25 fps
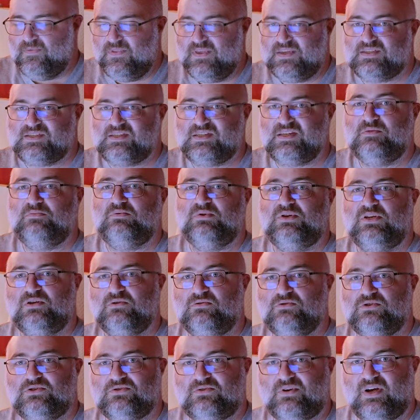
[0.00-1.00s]
this
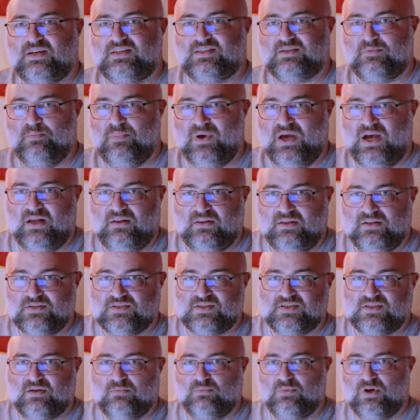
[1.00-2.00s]
CPU strikes a
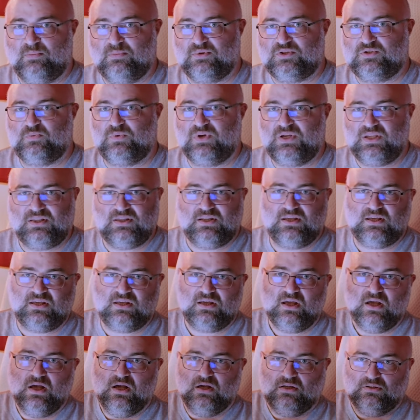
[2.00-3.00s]
balance somewhere between
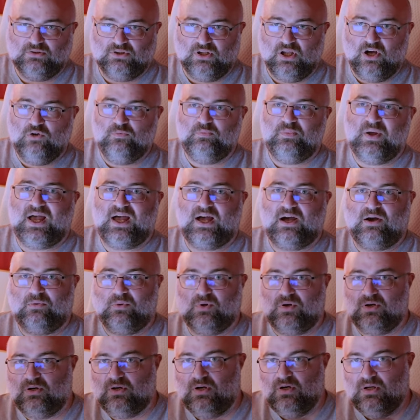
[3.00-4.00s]
the low
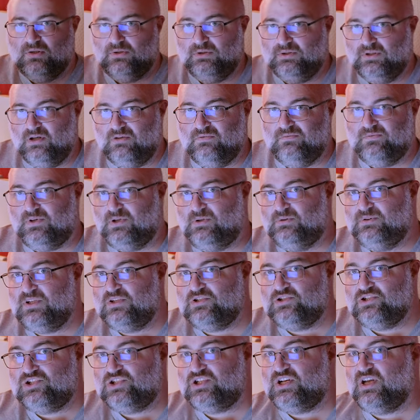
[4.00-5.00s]
power, low
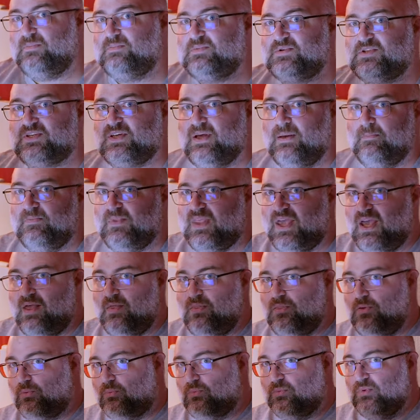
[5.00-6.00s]
voltage chips
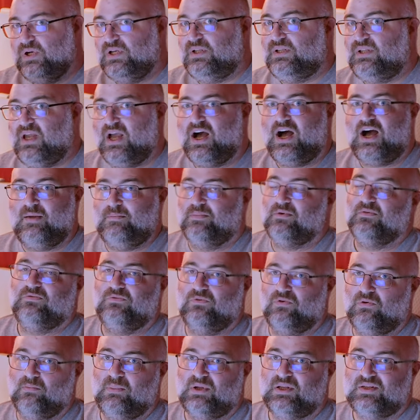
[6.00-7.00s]
and the really high
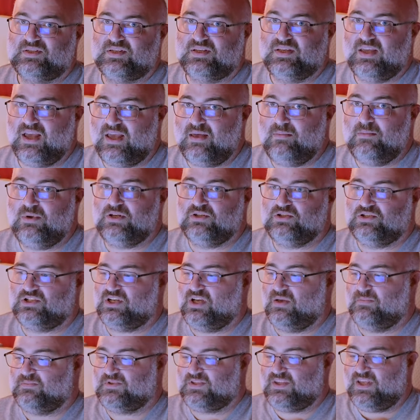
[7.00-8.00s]
performance gaming
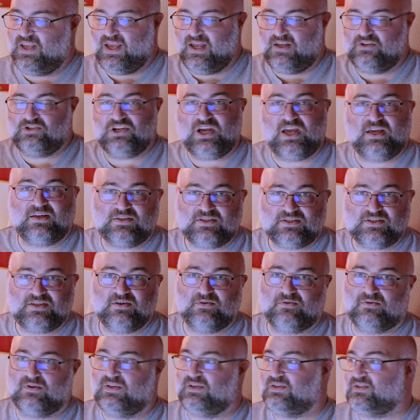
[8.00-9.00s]
chips, the HX
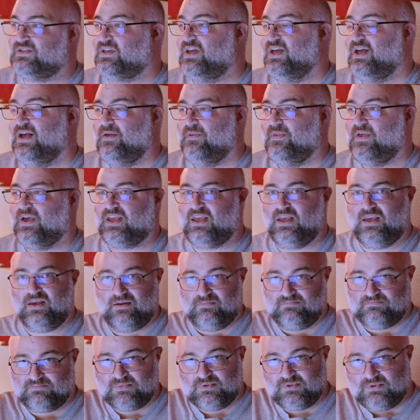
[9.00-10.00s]
series, that
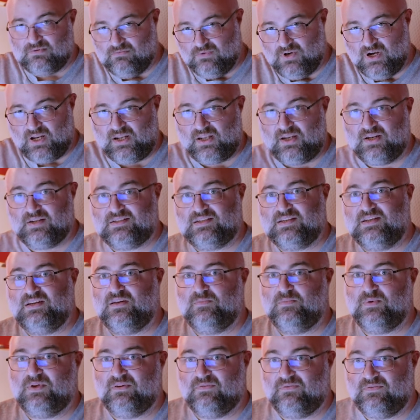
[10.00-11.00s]
can run at a
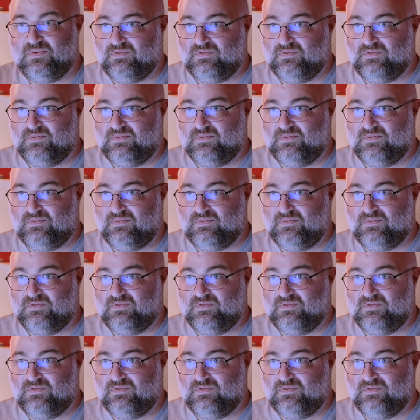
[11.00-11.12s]
TDP of